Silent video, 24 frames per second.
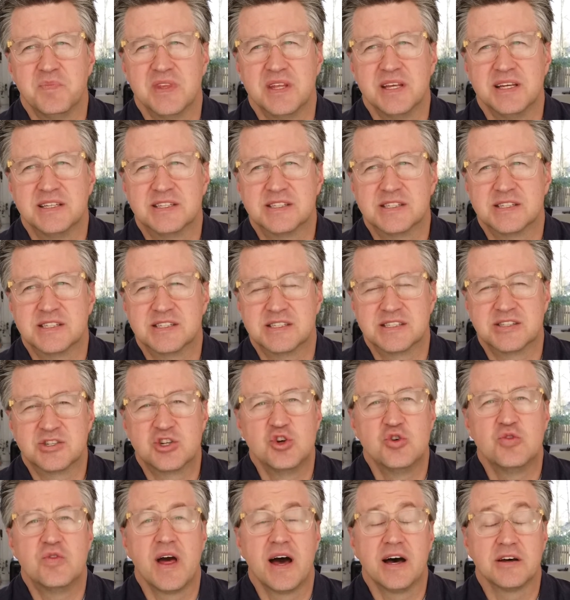It's
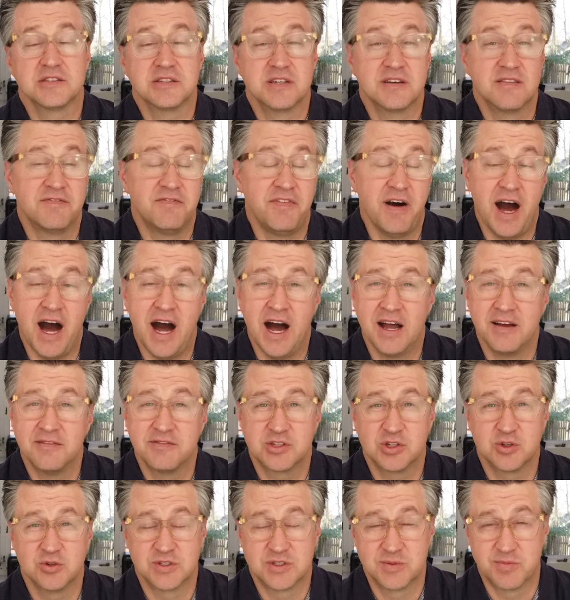
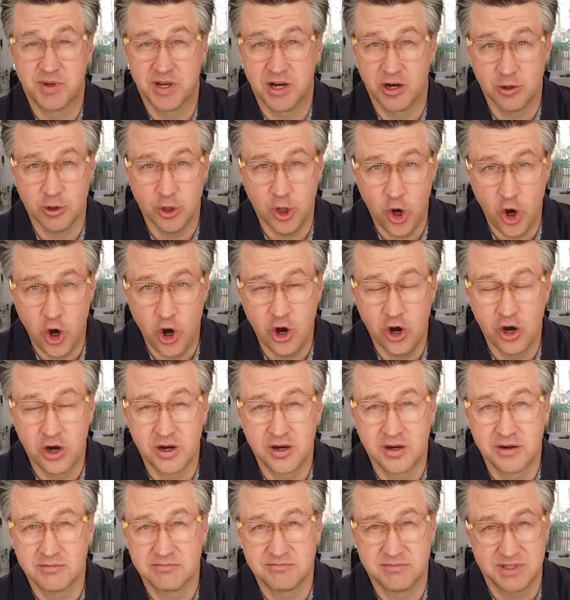2005, so it's been a
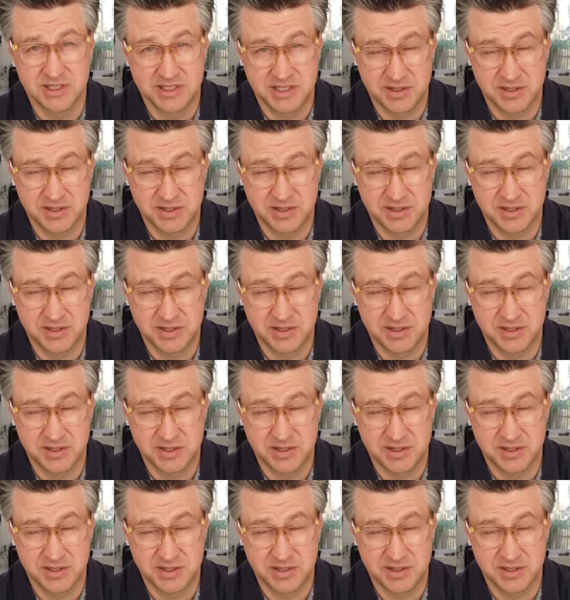long